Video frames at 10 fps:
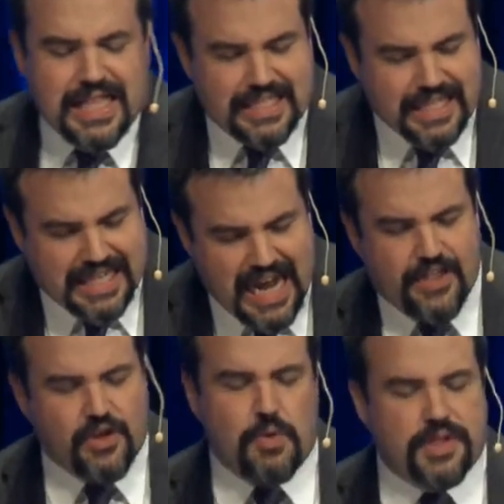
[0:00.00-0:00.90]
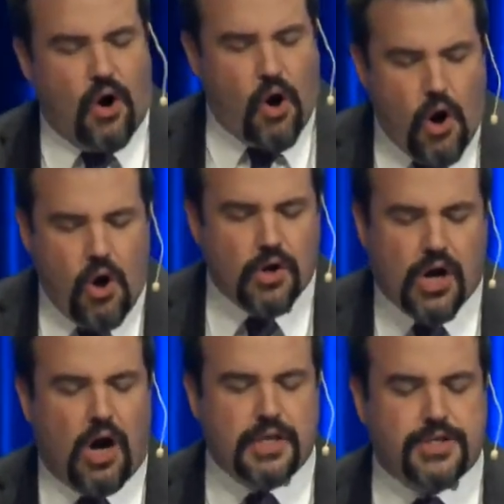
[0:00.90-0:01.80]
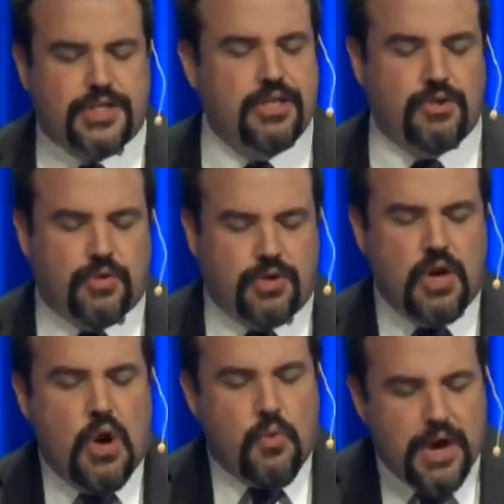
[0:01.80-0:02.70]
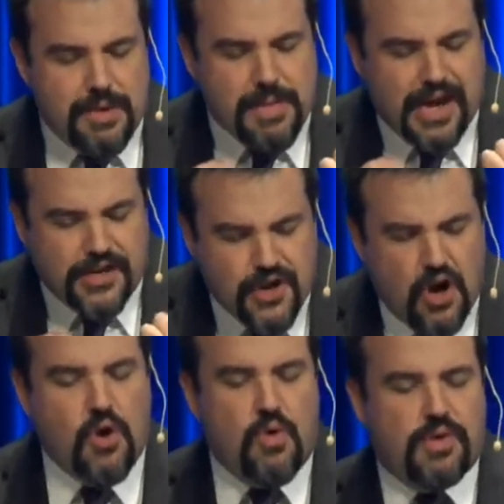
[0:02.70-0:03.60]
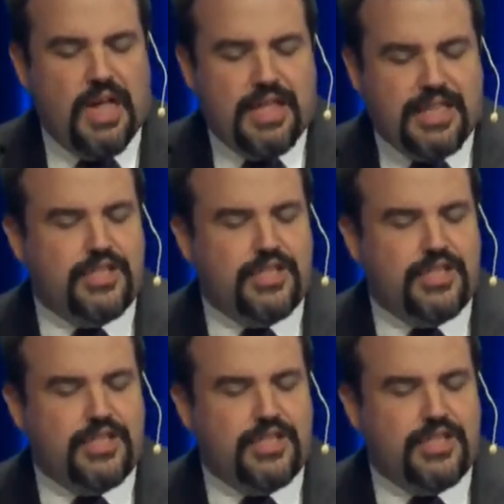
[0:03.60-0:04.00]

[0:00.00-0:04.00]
that together with all God's children, we may know the